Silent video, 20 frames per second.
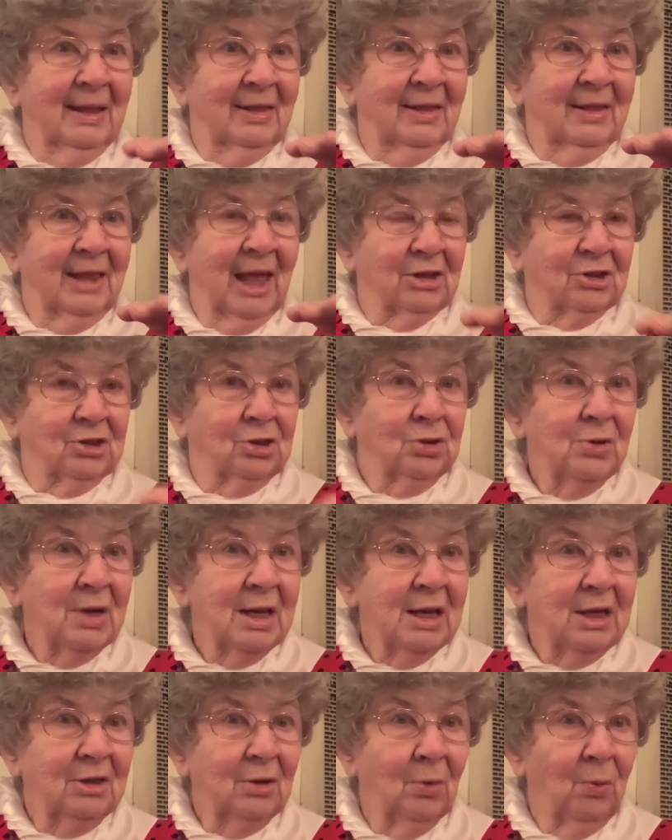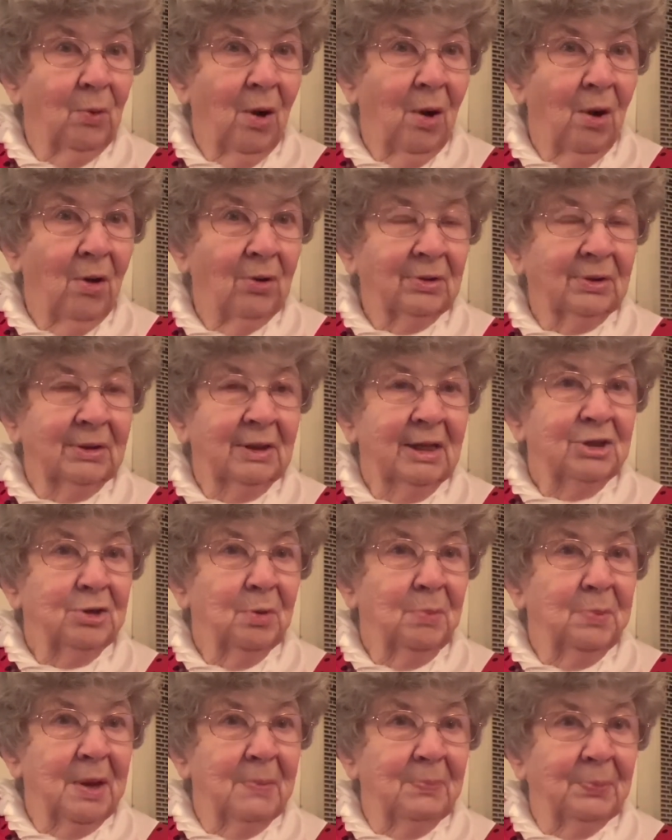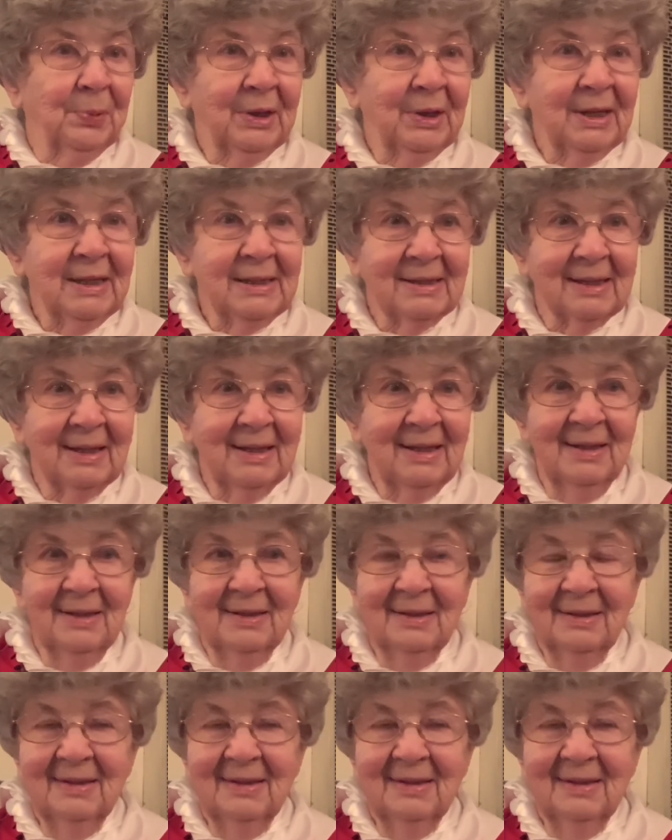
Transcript: that you need to walk to be pleasing